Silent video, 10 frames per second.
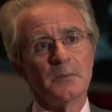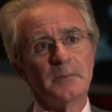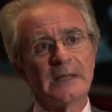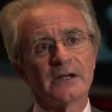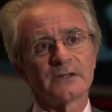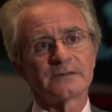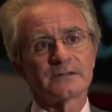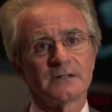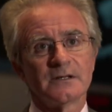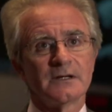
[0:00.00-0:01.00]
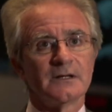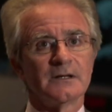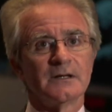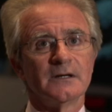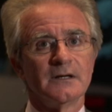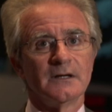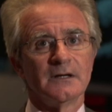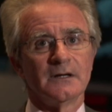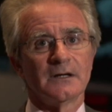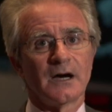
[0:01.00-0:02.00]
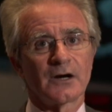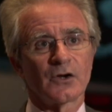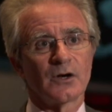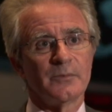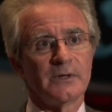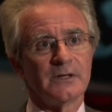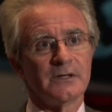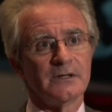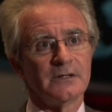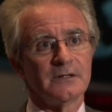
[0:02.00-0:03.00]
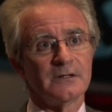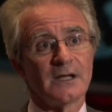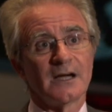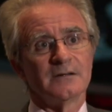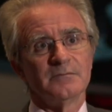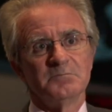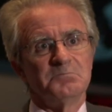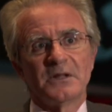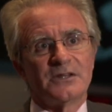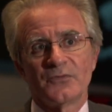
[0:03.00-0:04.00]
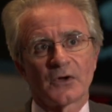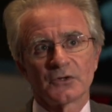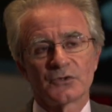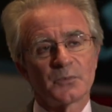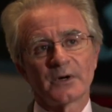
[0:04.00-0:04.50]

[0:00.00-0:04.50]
minutes are going to be, a bit difficult to